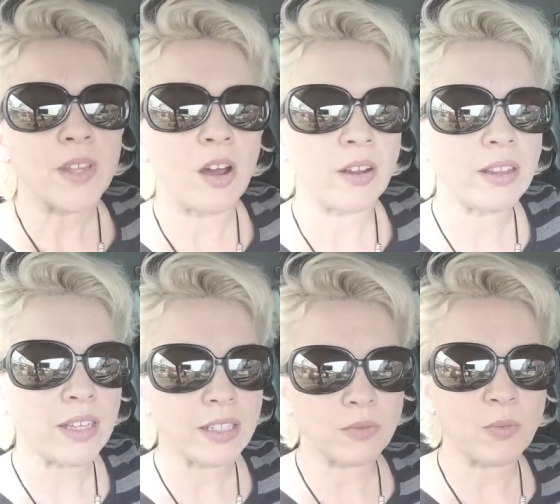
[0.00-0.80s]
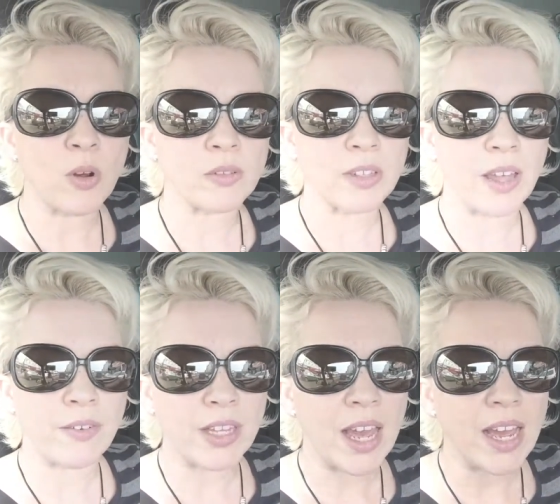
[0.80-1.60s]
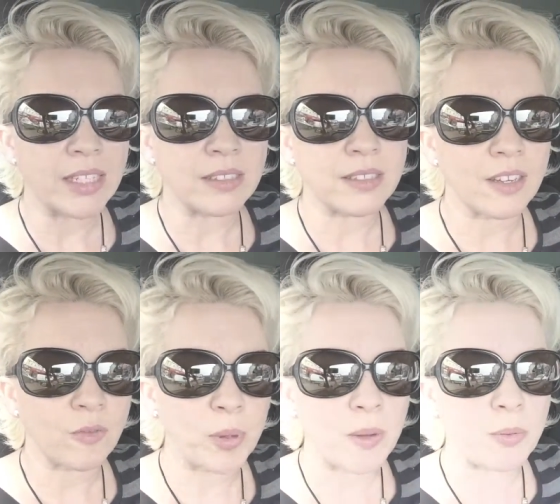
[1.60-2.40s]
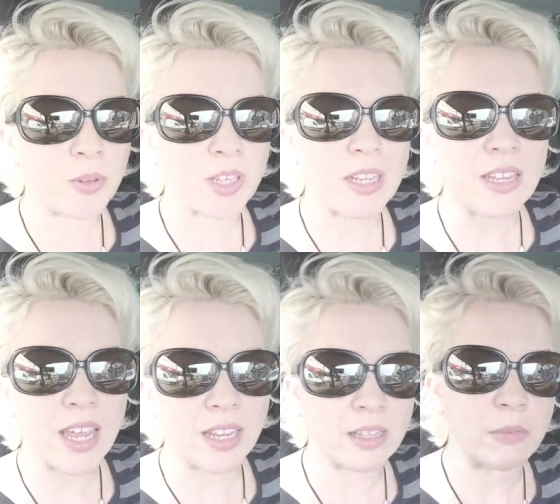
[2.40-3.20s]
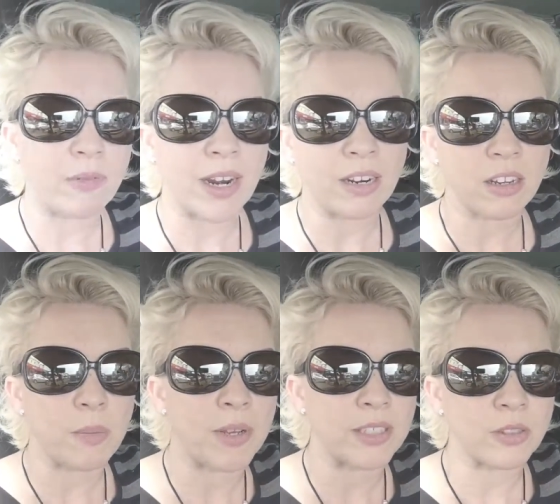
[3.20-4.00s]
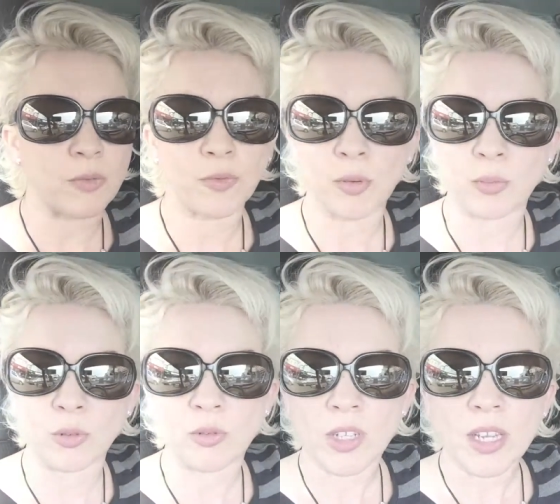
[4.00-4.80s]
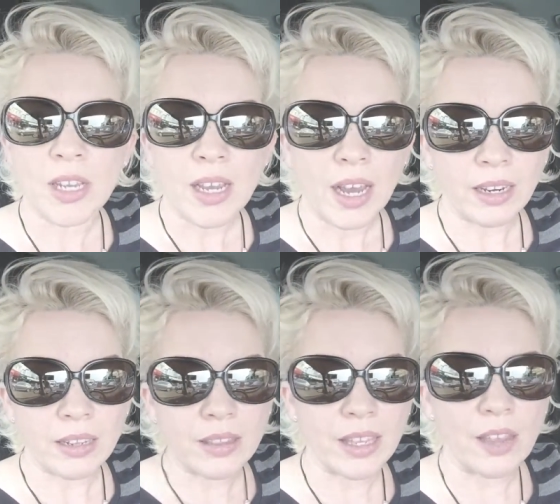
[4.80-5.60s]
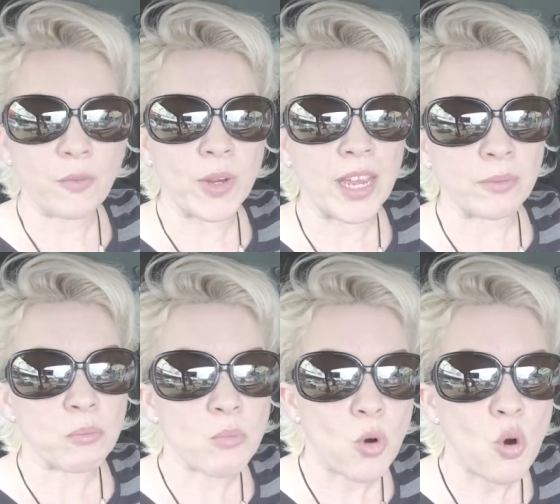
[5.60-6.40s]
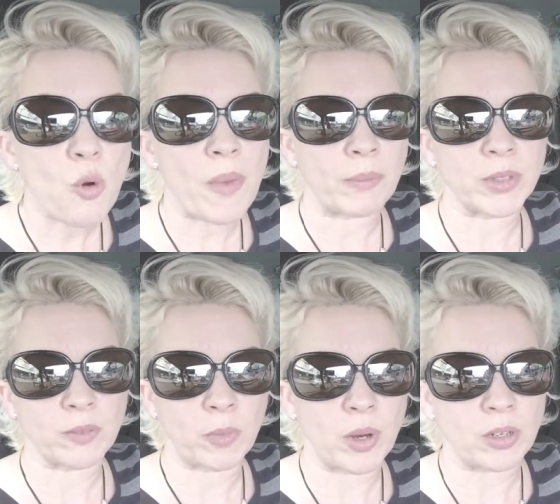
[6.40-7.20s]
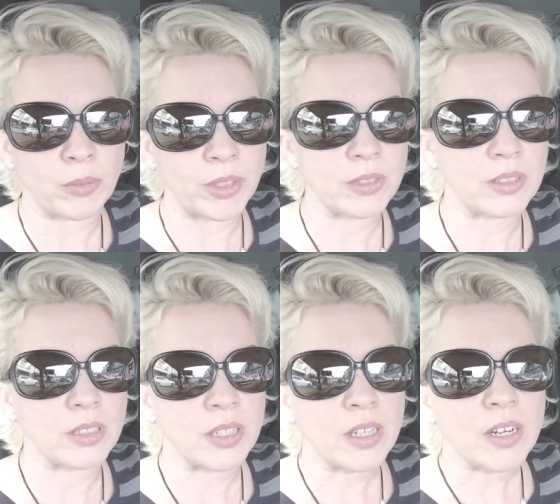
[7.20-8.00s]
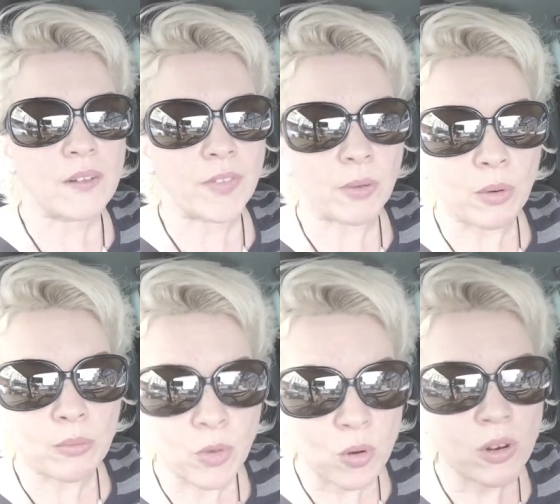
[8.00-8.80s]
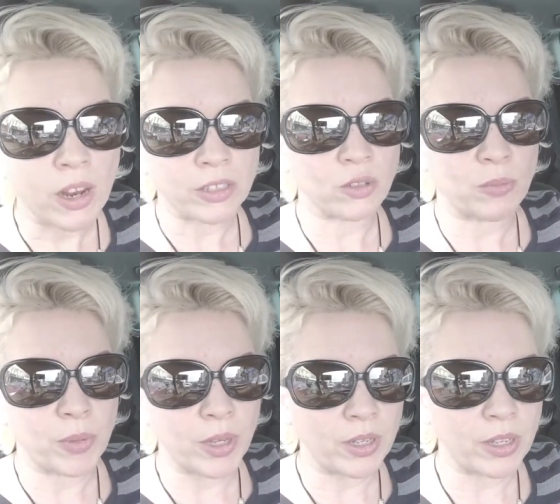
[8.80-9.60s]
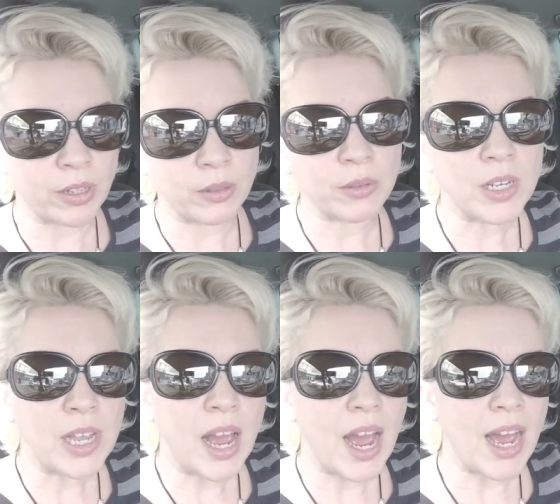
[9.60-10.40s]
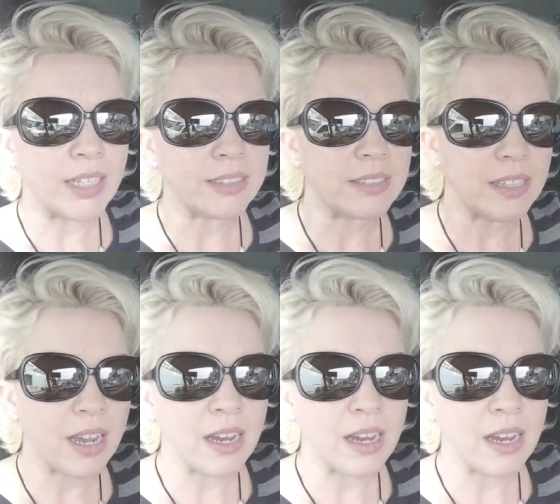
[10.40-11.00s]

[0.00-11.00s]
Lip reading: I think it's wrong that they're in the hands of people that can kick them around like a political football. And I think if we had more members of Parliament that were more like John Bercow and